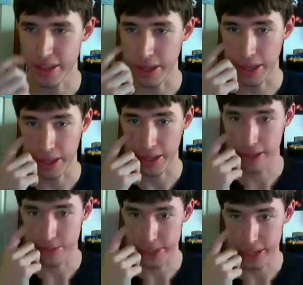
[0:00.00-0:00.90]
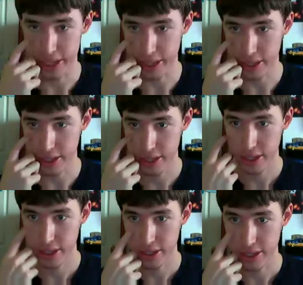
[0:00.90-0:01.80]
and so we've
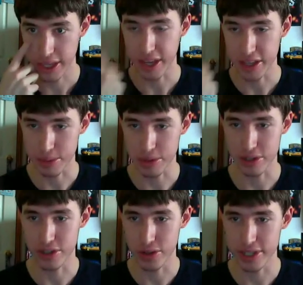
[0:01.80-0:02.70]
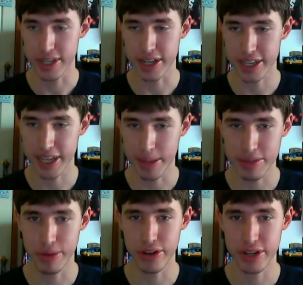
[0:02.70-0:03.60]
got Tony Stark,
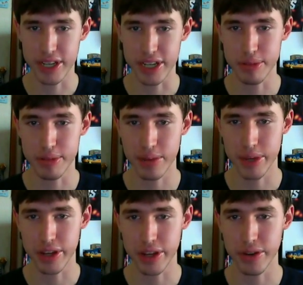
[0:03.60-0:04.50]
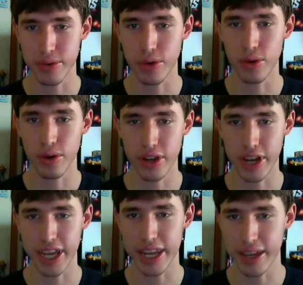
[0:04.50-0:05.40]
Captain America, Black Widow, Hawkeye
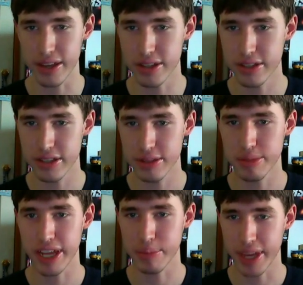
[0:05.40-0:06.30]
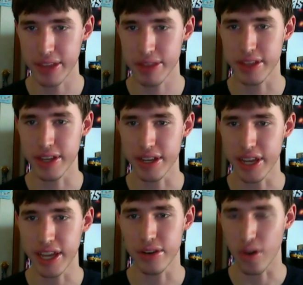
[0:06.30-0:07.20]
now, Black Panther,
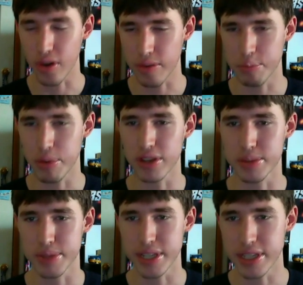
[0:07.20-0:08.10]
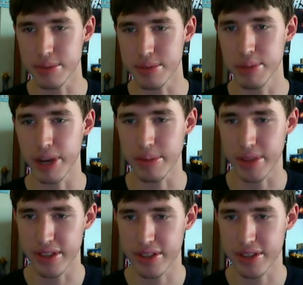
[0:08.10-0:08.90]
and possibly Spider-Man.